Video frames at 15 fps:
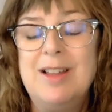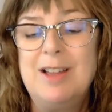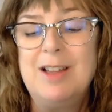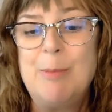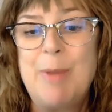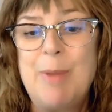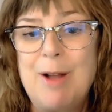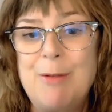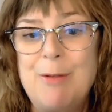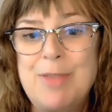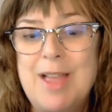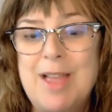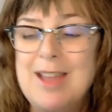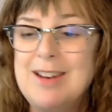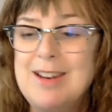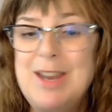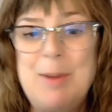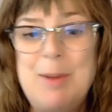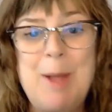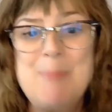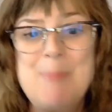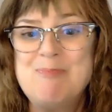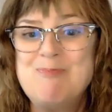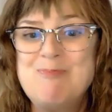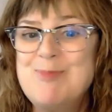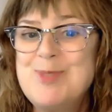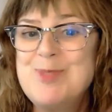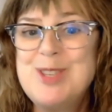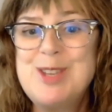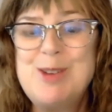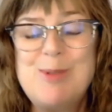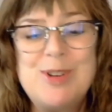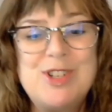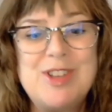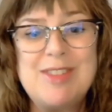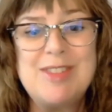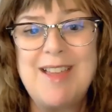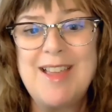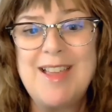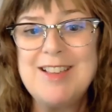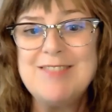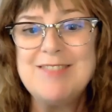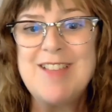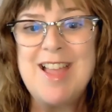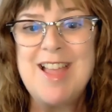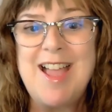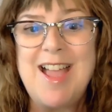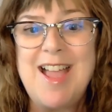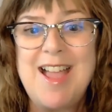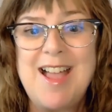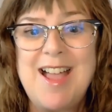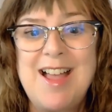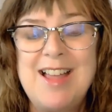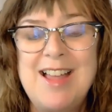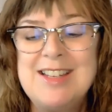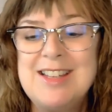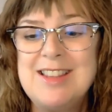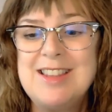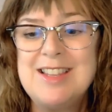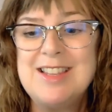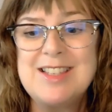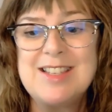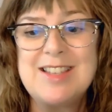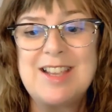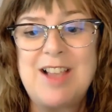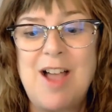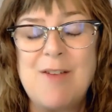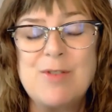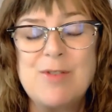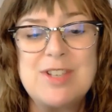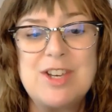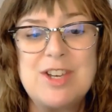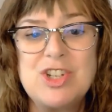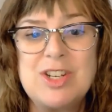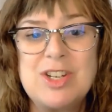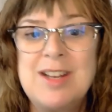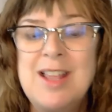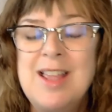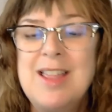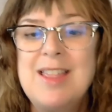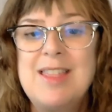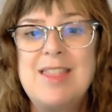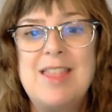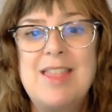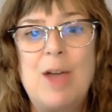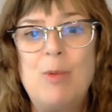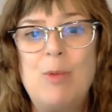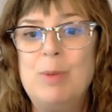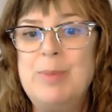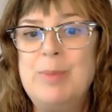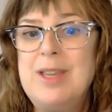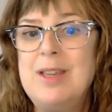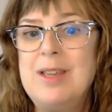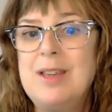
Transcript: about that. Anyway, see what you think, and this is a conversation that will be